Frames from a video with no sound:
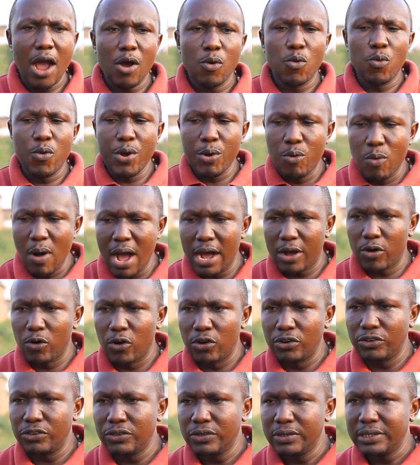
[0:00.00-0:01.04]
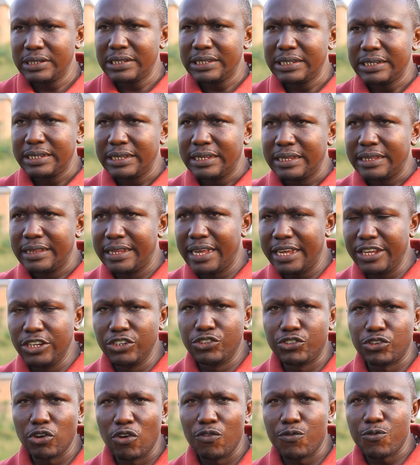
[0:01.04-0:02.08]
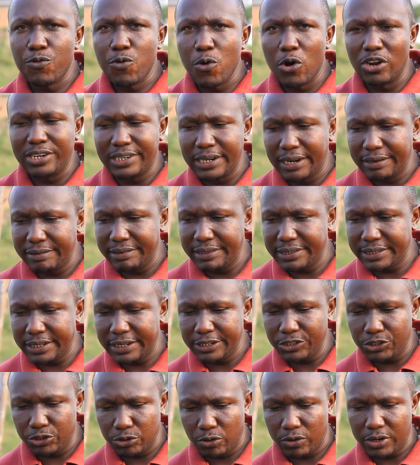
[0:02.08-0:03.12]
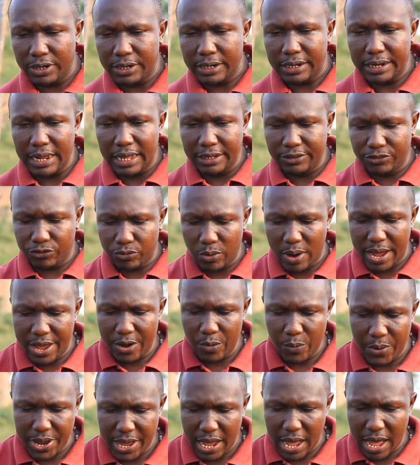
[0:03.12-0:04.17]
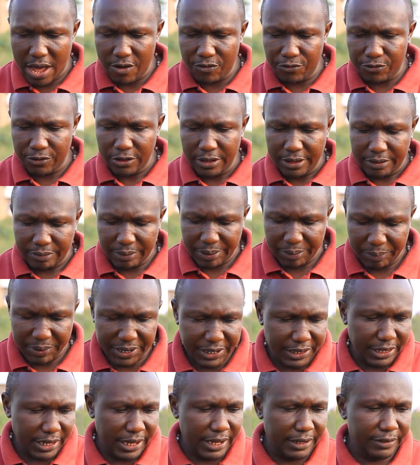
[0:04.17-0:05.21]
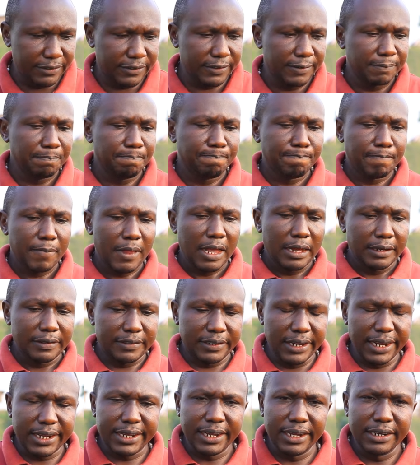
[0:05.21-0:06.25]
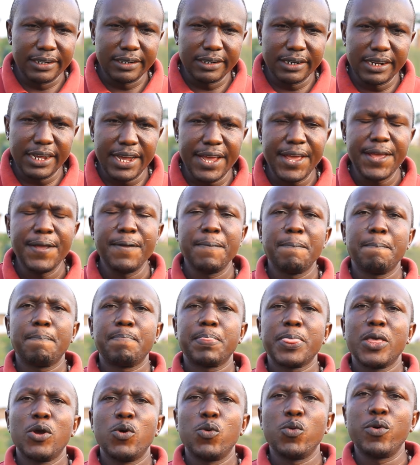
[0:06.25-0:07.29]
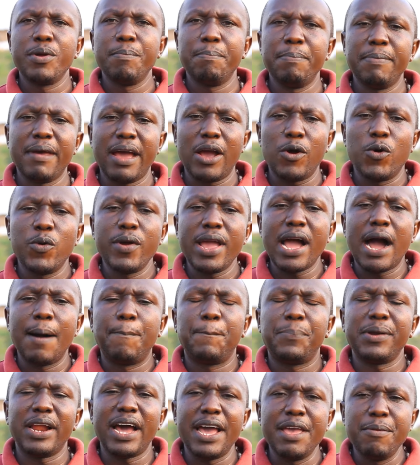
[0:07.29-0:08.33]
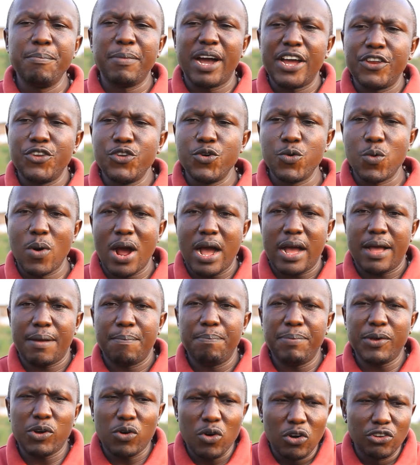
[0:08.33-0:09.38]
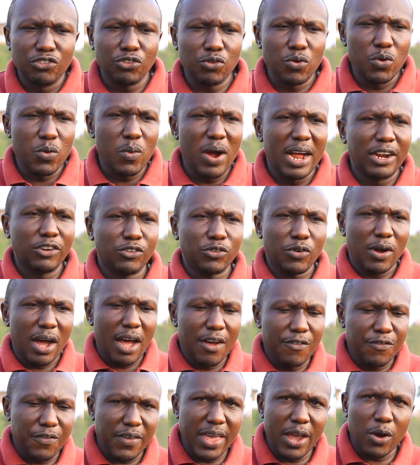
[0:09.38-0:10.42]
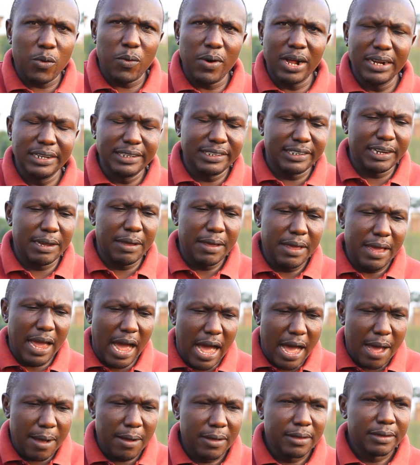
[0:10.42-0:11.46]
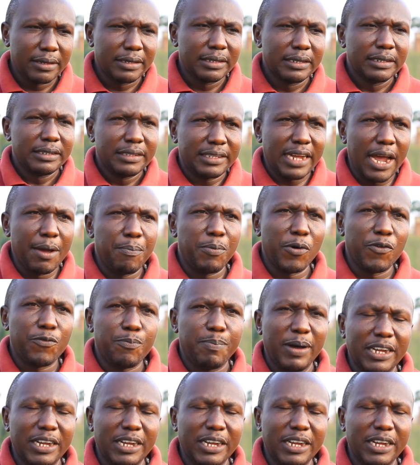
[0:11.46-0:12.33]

we work on the issue of water retention. That's why we have the ridges. Secondly, we apply manure because we want to have a quality type of